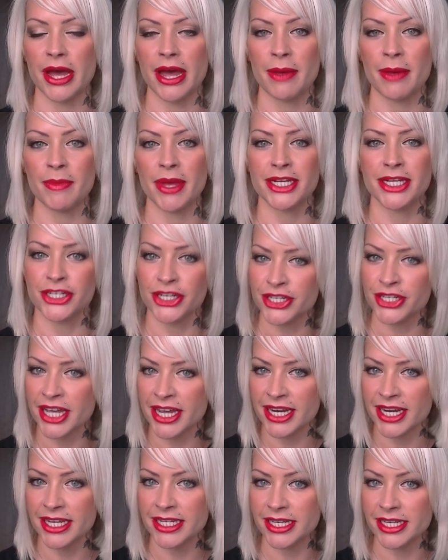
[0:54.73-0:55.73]
It does
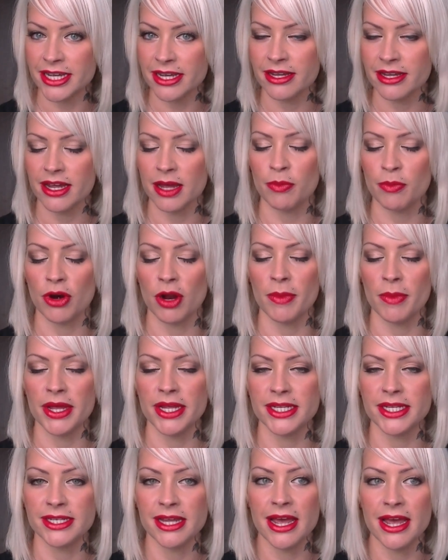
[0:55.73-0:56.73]
get easier, I
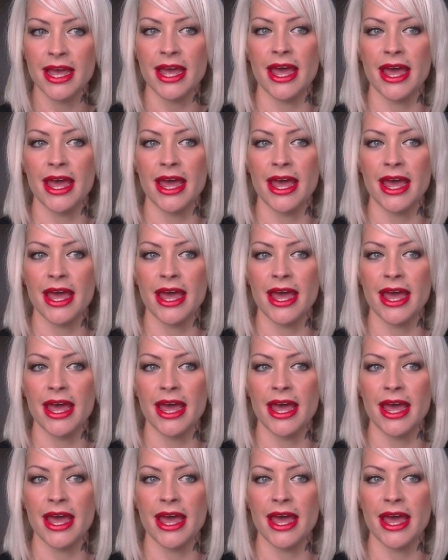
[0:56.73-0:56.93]
promise,